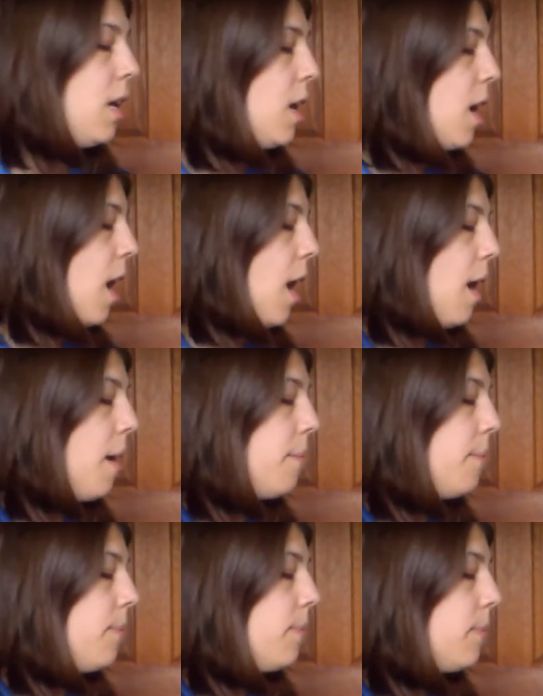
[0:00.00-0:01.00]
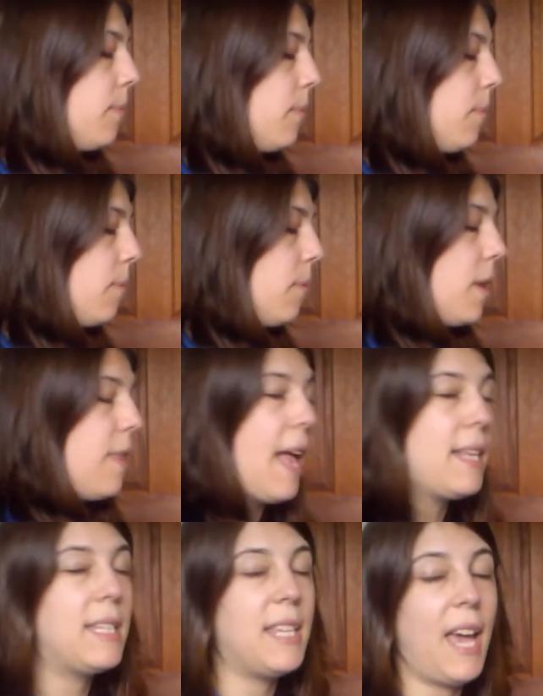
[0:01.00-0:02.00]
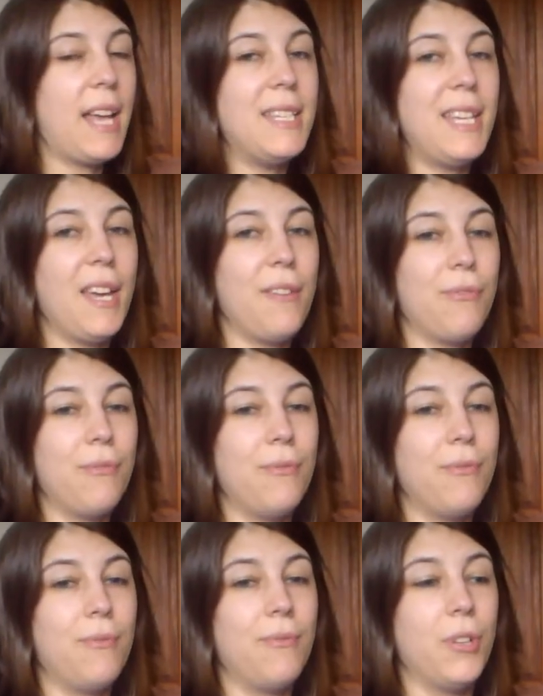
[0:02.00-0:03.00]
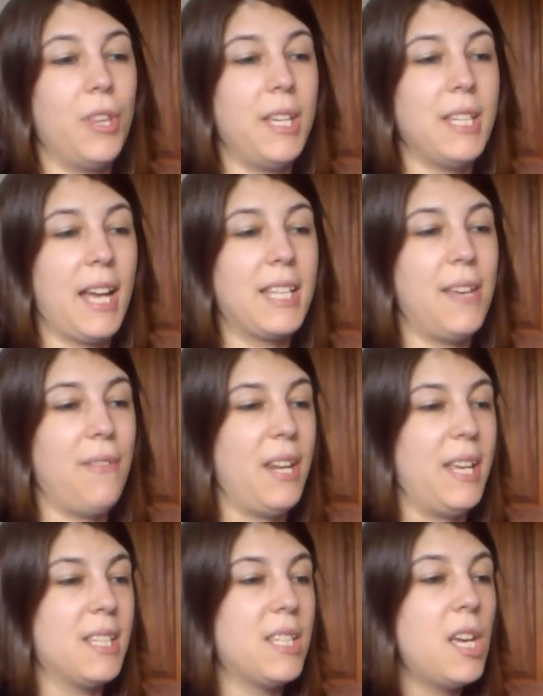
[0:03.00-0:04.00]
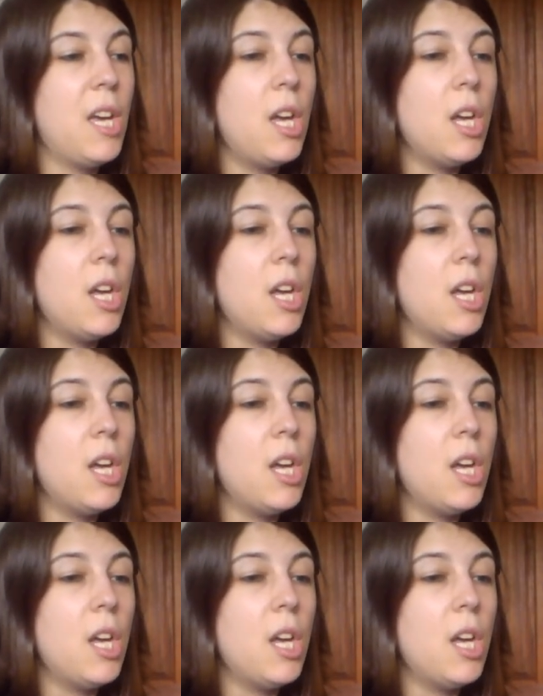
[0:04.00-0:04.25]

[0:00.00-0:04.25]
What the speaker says: That's the idea for these activities.